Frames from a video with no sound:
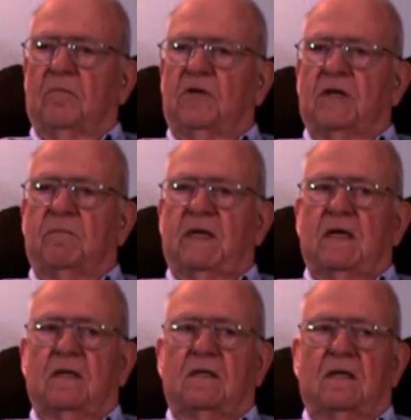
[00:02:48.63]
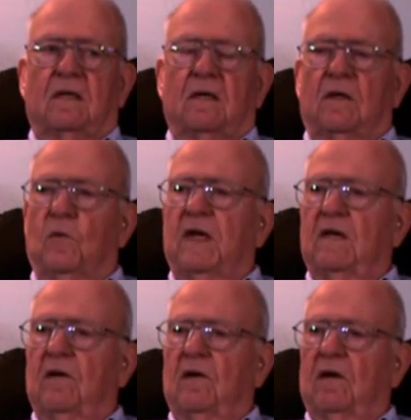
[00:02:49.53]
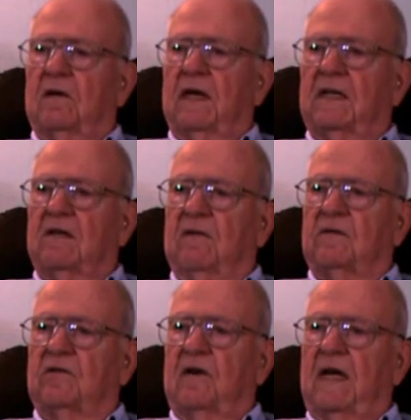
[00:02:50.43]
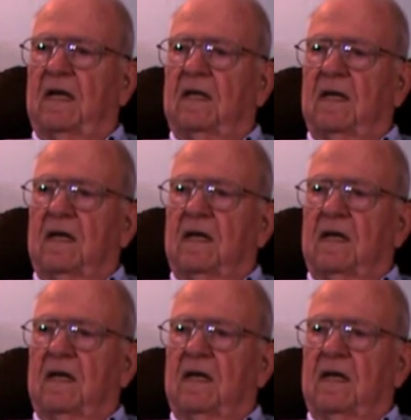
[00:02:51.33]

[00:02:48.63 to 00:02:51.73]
just because the wind no longer has enough strength.